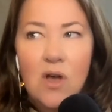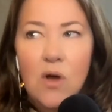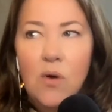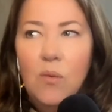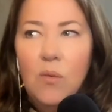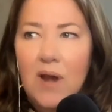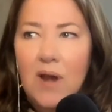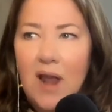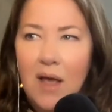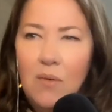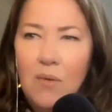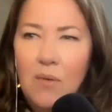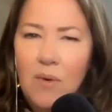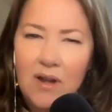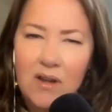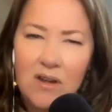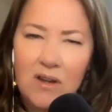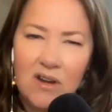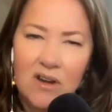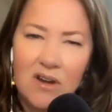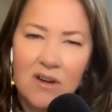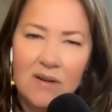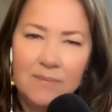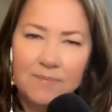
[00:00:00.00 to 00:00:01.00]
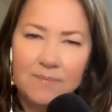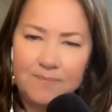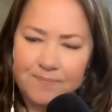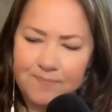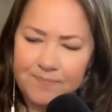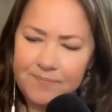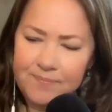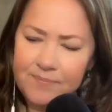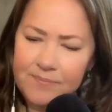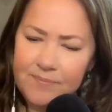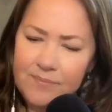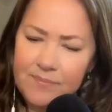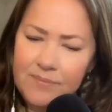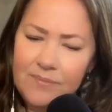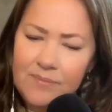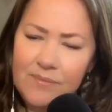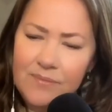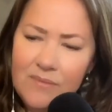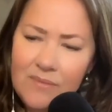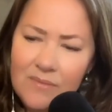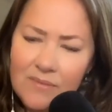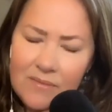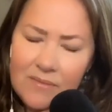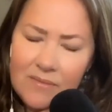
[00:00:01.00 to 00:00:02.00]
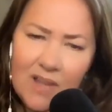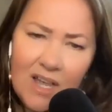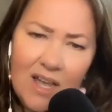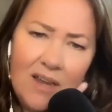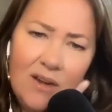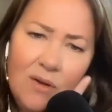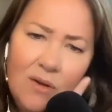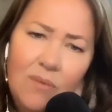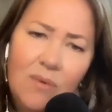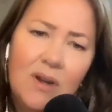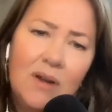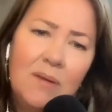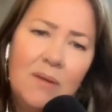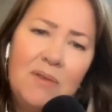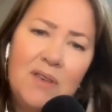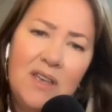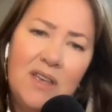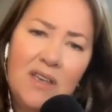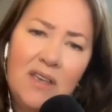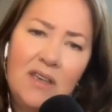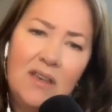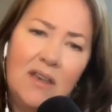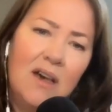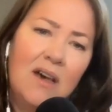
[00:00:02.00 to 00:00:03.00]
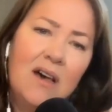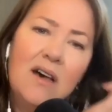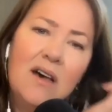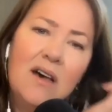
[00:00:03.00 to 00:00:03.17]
What I wonder, I don't want to be